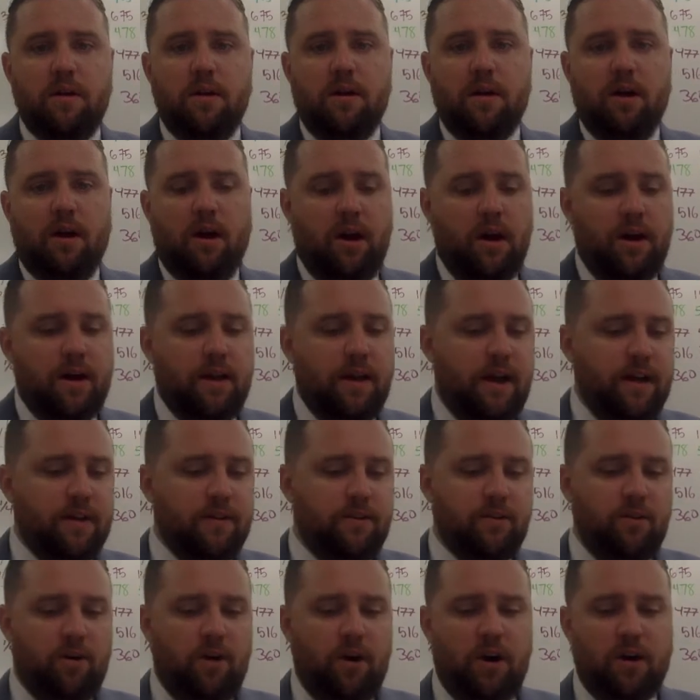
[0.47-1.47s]
All right,
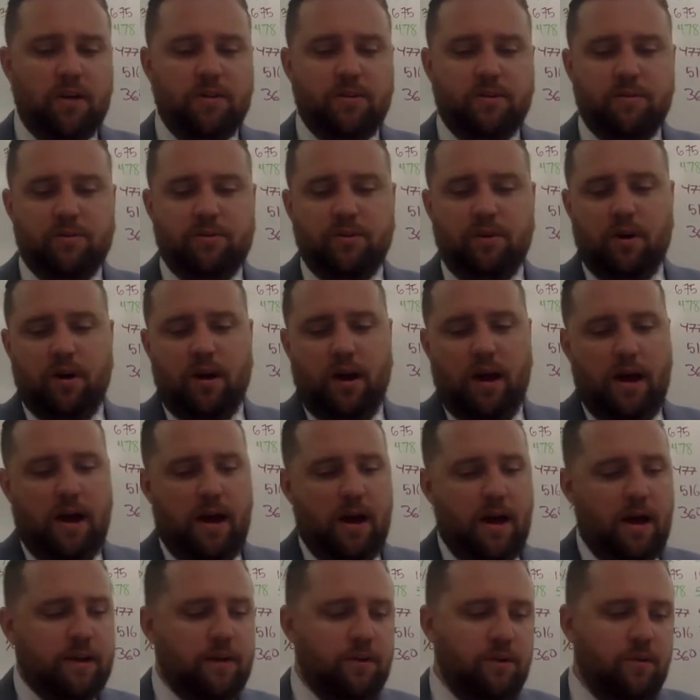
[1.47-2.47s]
guys. So awesome. So
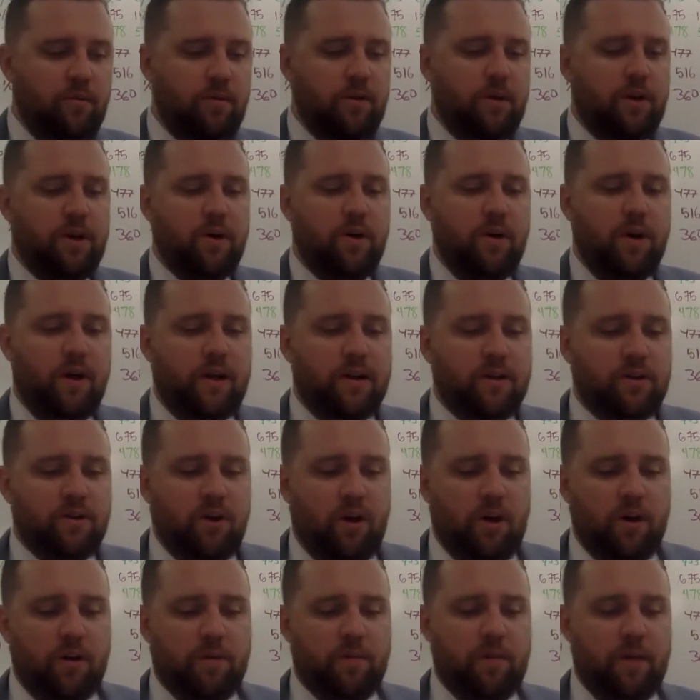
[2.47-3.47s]
I do want to go ahead and
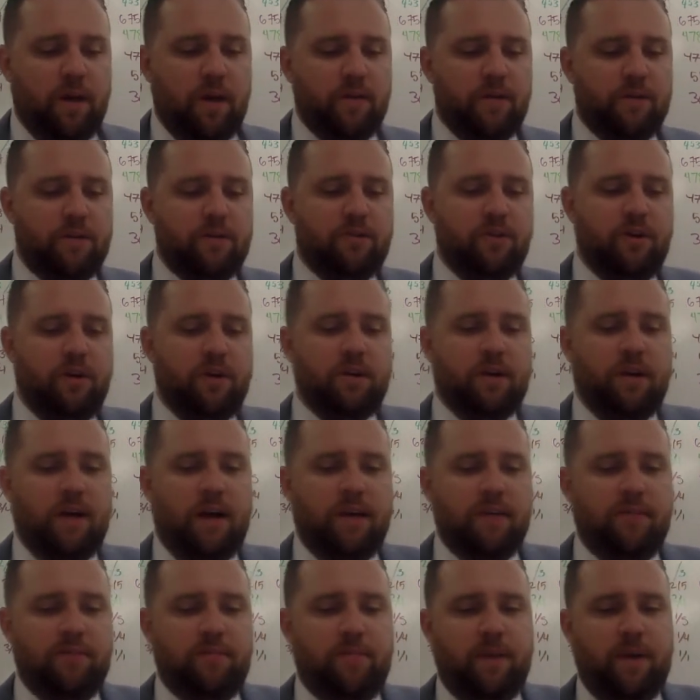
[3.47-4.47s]
talk about the junk
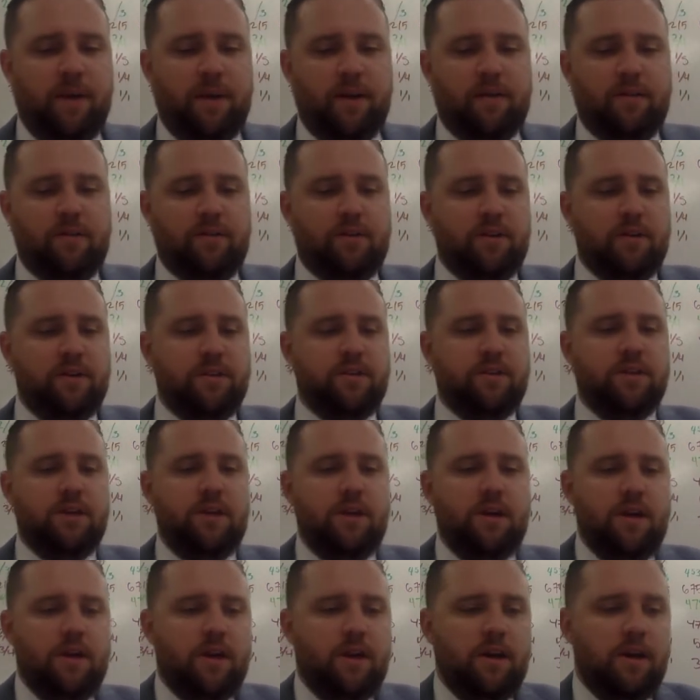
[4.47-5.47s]
knife page because
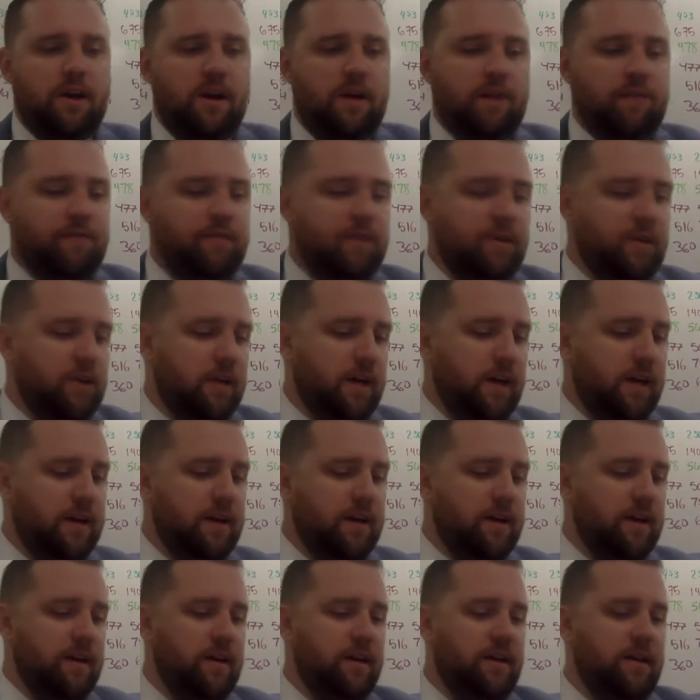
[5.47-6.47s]
I feel
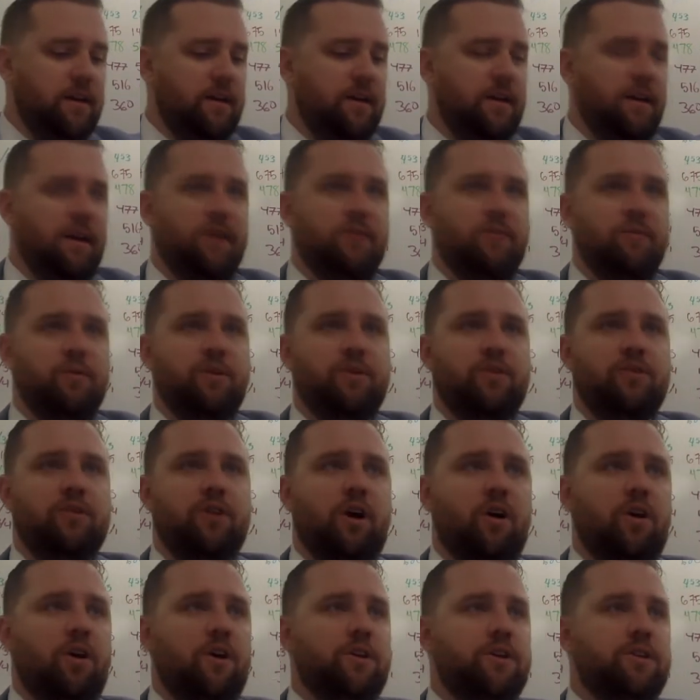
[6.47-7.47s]
like, guys, we
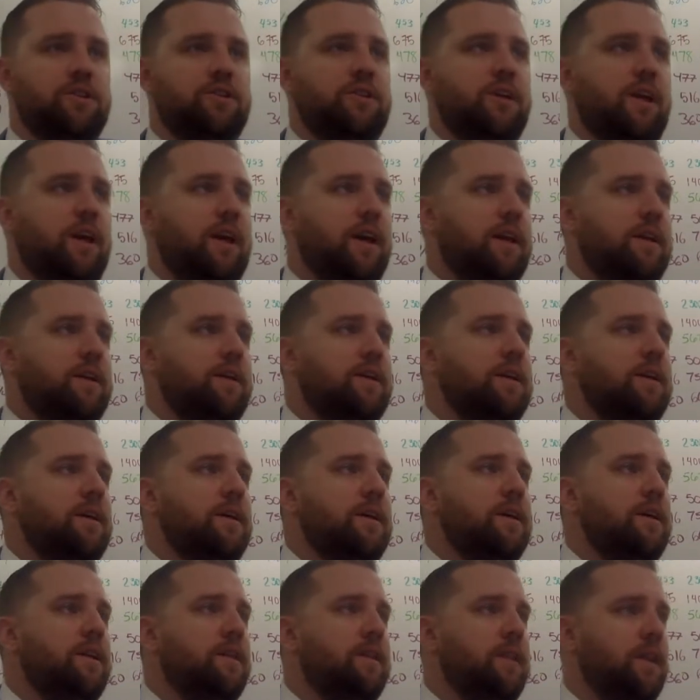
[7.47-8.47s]
should all understand
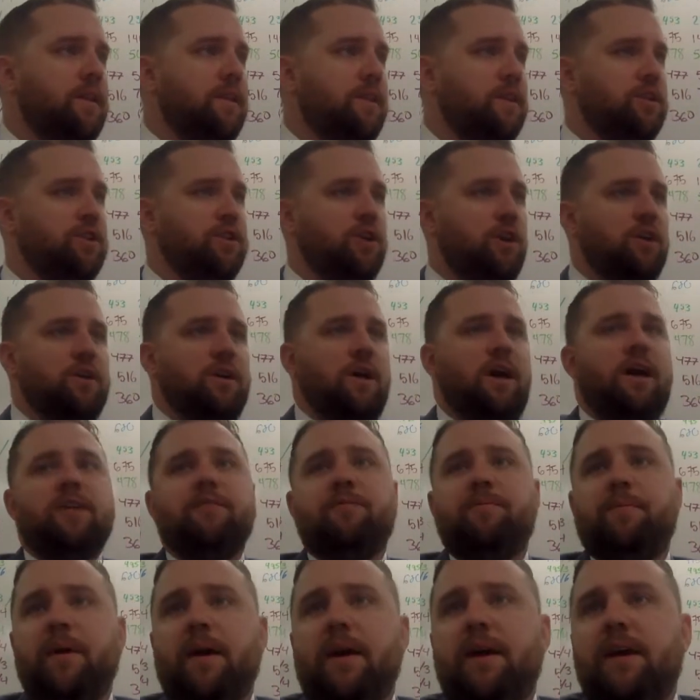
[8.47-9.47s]
that the junk
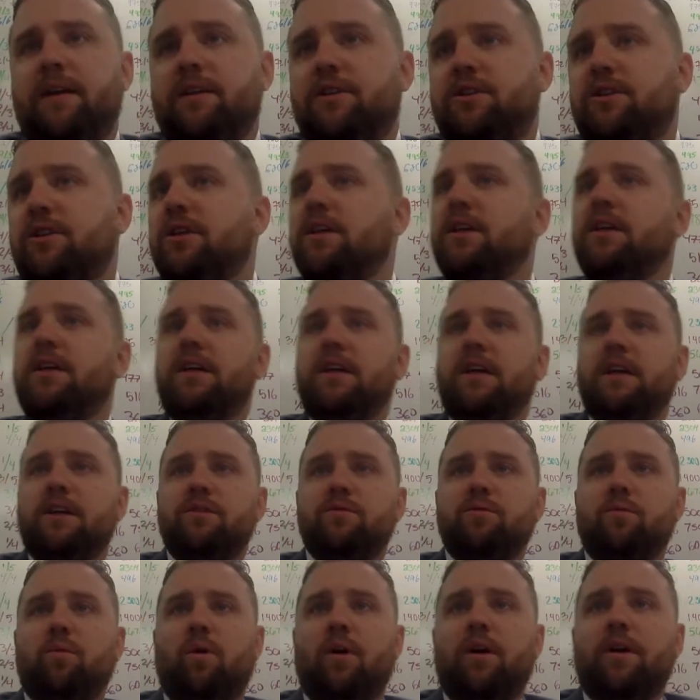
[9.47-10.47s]
knife page
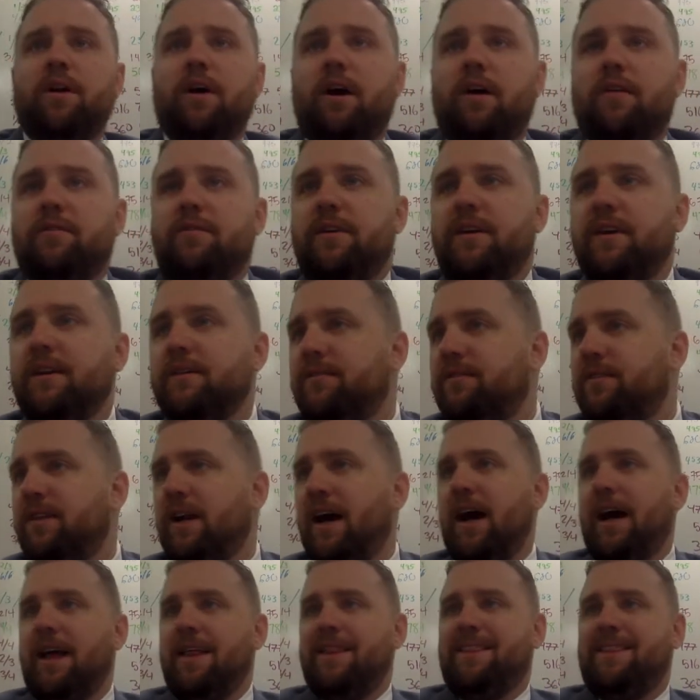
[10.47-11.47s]
is one of, if
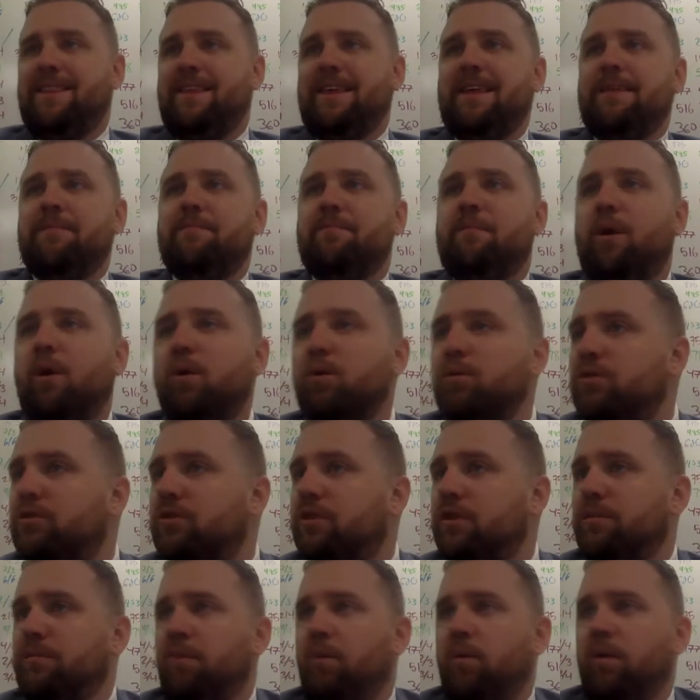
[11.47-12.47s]
not the
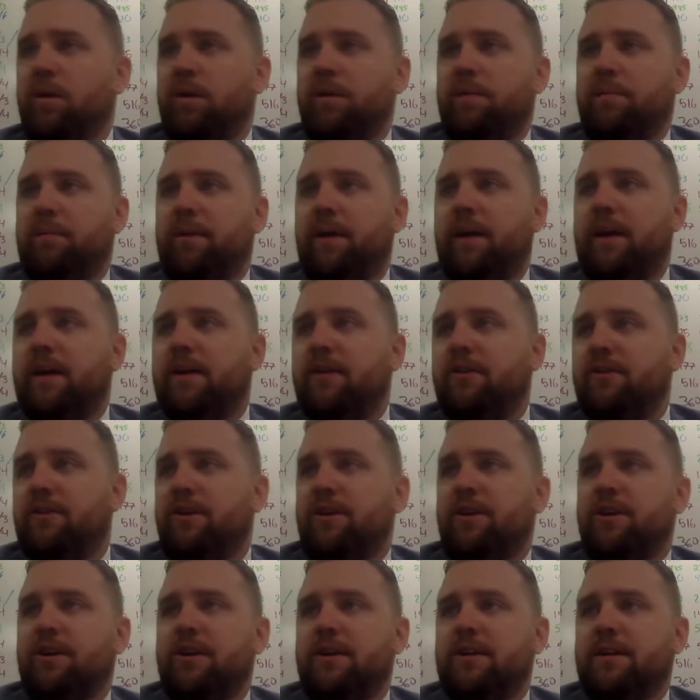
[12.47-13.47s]
most important page
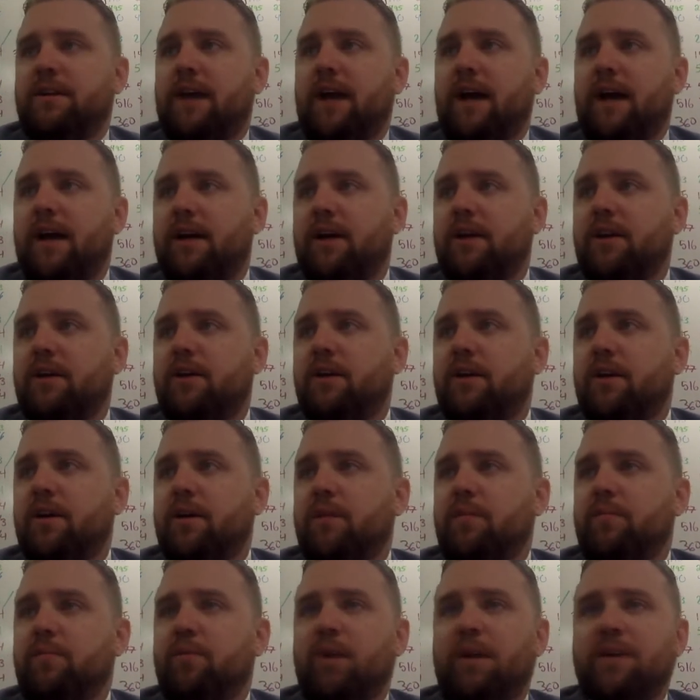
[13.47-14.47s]
in your entire
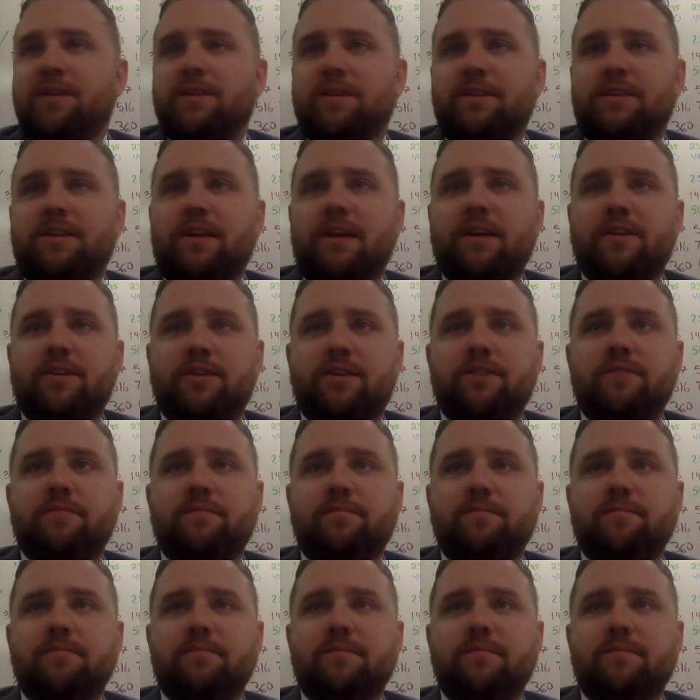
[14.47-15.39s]
presentation.